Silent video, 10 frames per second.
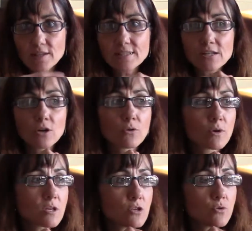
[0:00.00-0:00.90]

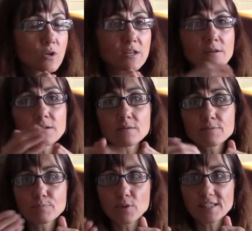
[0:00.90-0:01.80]
So you can
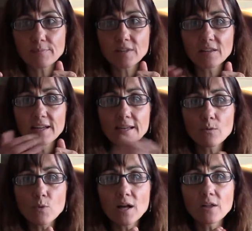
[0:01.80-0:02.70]
put something
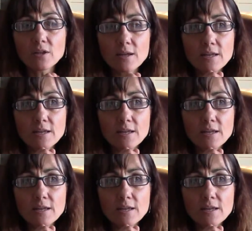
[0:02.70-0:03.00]
like, well,